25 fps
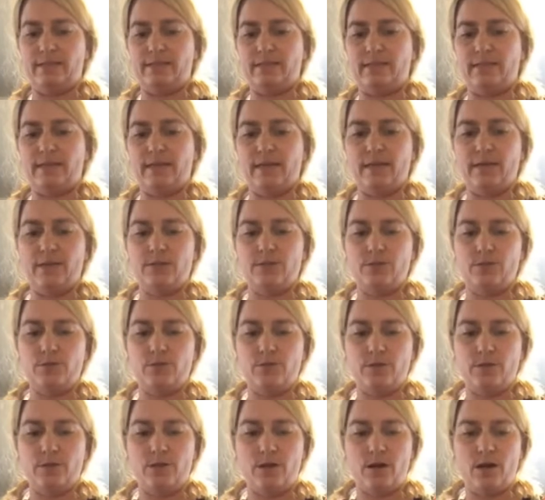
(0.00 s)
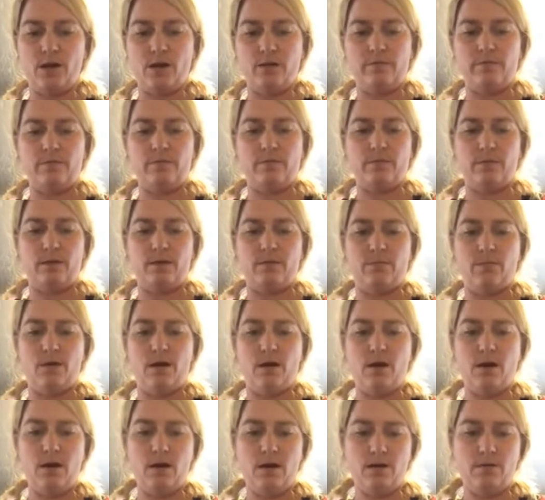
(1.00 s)
slicer we got from my
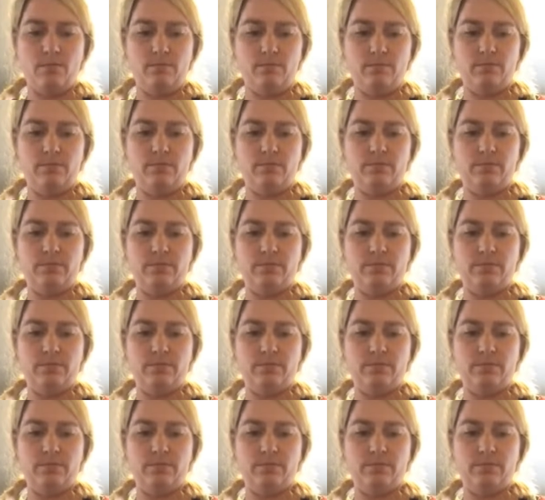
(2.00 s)
mom,